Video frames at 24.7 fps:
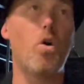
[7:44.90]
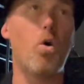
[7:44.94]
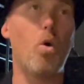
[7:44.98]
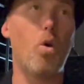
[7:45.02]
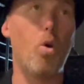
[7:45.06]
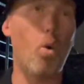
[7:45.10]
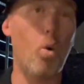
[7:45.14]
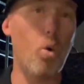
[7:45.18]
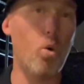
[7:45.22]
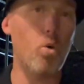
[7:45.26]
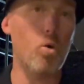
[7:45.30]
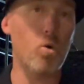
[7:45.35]

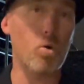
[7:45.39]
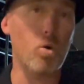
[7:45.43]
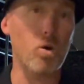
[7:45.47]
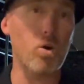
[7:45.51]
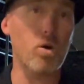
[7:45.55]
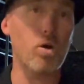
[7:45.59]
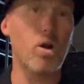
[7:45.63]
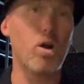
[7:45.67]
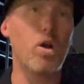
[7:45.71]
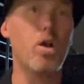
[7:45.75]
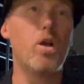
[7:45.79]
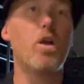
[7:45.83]
or
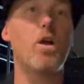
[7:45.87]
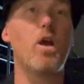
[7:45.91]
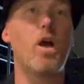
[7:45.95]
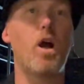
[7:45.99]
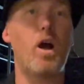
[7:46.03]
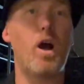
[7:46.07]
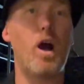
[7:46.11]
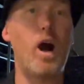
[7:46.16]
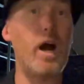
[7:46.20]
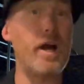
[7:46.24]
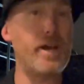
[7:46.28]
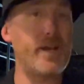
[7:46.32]

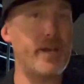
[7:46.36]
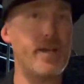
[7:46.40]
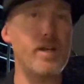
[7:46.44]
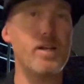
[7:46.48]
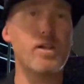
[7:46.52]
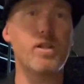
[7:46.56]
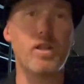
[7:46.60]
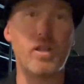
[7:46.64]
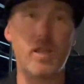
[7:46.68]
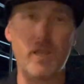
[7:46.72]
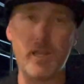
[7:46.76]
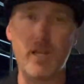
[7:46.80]
I hit
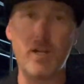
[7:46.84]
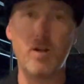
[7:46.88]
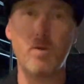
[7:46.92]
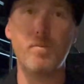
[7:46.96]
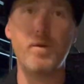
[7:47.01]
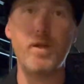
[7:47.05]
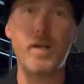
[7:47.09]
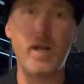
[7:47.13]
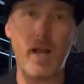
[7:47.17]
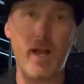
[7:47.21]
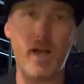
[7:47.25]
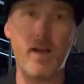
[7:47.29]
it a little
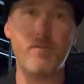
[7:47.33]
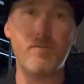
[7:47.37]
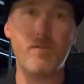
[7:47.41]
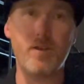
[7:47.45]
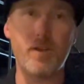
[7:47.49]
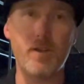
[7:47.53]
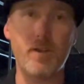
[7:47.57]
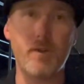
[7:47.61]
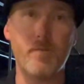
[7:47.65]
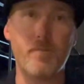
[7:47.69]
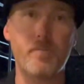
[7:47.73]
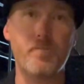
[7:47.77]
bit
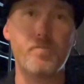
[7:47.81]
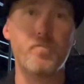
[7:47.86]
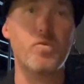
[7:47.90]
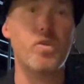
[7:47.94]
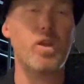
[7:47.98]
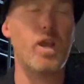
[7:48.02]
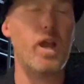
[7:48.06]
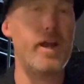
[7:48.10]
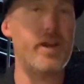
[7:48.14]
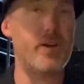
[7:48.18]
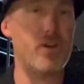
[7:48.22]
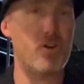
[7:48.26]
heavy
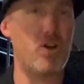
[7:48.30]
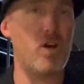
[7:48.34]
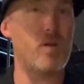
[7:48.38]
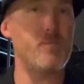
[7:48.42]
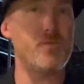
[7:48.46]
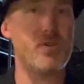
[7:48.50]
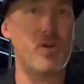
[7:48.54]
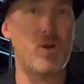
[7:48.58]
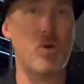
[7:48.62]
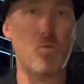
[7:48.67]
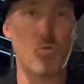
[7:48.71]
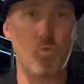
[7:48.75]
and it
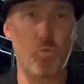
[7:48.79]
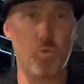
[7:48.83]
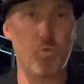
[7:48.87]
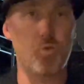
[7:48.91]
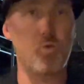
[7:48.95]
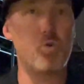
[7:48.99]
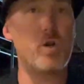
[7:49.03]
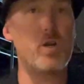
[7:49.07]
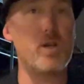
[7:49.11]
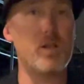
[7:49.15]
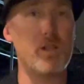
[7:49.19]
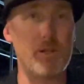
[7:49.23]
comes out
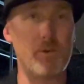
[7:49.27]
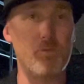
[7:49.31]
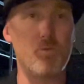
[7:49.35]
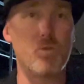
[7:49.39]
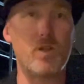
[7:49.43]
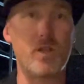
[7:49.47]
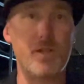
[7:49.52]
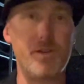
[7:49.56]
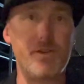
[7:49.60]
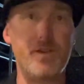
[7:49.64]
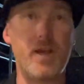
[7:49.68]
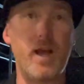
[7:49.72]
really,
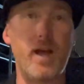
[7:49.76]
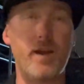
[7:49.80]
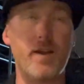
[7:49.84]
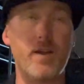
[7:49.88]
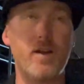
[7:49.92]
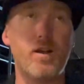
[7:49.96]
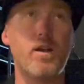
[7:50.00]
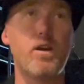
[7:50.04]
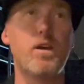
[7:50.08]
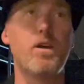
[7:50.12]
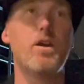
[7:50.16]
really dead.